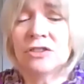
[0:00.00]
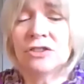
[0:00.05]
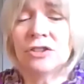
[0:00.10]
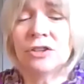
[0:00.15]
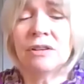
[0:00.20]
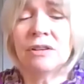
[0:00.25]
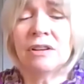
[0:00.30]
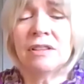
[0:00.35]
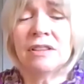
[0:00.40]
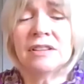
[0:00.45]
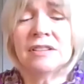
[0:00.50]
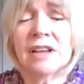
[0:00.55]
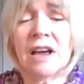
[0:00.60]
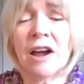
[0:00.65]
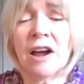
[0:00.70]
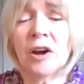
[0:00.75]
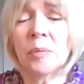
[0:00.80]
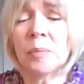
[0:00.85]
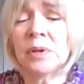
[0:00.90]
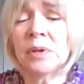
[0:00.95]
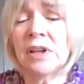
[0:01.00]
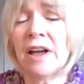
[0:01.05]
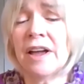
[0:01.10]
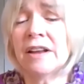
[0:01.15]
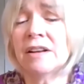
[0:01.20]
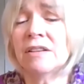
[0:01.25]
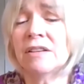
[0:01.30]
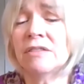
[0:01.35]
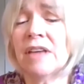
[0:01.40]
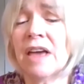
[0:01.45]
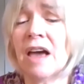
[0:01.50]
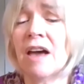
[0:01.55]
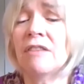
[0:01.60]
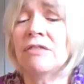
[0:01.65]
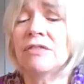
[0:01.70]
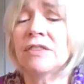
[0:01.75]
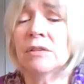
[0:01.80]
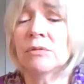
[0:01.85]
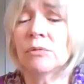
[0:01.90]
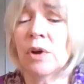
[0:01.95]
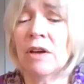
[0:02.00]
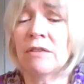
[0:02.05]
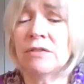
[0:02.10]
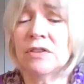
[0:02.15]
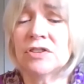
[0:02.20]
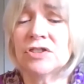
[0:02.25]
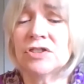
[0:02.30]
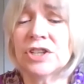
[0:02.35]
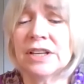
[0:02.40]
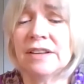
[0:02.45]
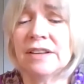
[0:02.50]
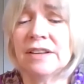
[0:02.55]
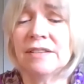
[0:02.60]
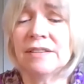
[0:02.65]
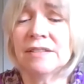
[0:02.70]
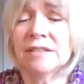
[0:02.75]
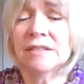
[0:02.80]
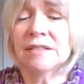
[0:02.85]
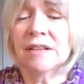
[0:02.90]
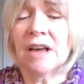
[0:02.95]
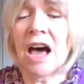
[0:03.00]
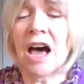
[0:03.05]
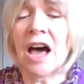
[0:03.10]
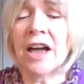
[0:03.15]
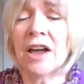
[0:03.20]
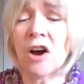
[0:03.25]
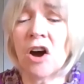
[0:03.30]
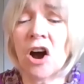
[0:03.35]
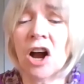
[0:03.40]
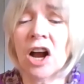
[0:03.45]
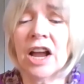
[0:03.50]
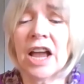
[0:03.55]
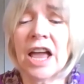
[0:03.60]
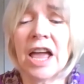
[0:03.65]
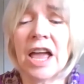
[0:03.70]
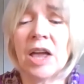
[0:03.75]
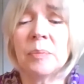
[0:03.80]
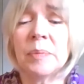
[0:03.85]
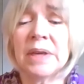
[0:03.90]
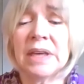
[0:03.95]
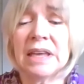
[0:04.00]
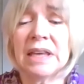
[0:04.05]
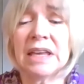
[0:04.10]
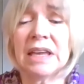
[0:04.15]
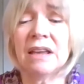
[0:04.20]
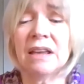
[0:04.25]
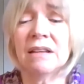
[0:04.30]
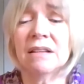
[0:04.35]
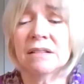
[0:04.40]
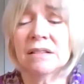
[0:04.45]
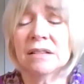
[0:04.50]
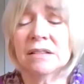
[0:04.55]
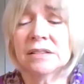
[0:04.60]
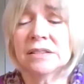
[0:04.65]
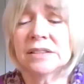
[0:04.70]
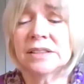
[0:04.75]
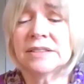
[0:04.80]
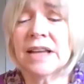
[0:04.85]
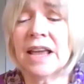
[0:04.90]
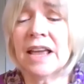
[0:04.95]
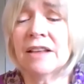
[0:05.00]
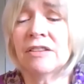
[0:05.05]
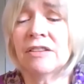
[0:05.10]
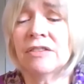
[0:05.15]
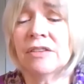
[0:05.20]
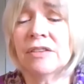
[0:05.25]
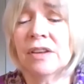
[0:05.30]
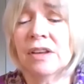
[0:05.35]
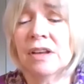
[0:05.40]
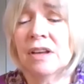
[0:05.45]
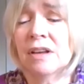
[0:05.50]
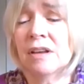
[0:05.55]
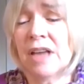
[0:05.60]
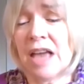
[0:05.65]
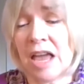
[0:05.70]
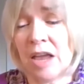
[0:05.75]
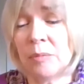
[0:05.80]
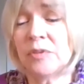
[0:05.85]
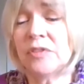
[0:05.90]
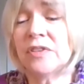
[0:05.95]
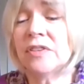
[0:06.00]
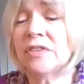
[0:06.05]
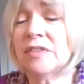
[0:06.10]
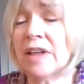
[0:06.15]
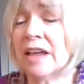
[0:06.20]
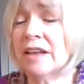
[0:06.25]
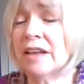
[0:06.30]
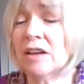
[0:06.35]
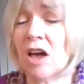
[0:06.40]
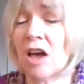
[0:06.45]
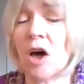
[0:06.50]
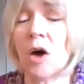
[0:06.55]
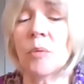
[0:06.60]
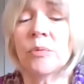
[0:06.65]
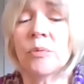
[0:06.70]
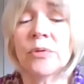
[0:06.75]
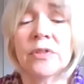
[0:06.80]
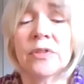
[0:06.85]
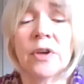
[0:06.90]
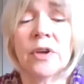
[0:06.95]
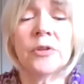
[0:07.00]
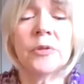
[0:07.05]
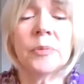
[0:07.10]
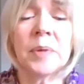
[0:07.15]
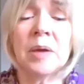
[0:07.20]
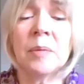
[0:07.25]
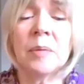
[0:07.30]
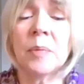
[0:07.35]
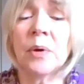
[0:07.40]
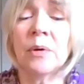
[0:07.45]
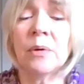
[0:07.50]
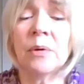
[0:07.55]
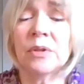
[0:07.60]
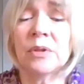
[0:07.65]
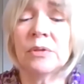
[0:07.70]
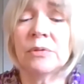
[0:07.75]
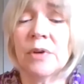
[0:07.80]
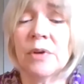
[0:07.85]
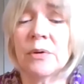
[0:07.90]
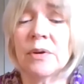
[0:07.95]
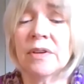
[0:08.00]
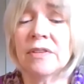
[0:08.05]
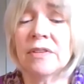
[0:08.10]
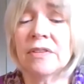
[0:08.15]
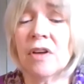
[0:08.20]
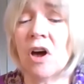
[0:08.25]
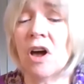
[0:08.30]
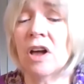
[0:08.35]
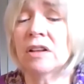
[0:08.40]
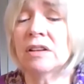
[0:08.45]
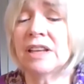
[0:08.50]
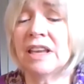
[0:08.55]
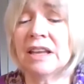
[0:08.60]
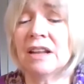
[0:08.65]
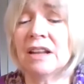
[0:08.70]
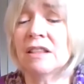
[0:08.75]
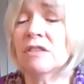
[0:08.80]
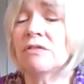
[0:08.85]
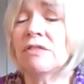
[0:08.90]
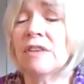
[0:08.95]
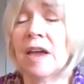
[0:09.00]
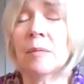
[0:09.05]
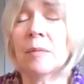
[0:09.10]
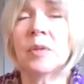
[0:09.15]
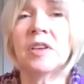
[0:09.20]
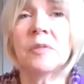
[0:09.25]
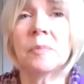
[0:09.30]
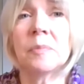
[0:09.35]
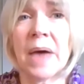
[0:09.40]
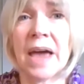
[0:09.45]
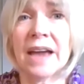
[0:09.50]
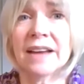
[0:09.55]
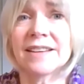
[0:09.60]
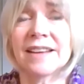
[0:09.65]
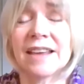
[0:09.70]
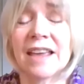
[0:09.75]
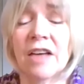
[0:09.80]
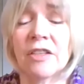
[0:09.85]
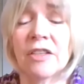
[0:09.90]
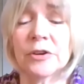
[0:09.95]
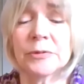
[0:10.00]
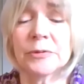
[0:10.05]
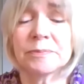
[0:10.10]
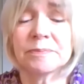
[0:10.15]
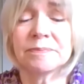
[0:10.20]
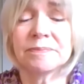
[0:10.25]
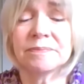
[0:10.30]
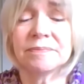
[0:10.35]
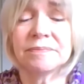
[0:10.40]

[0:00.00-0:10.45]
Due to the dire plight of the Afghan refugees, IRAP aims to stand up for those people with focus on getting the families back together.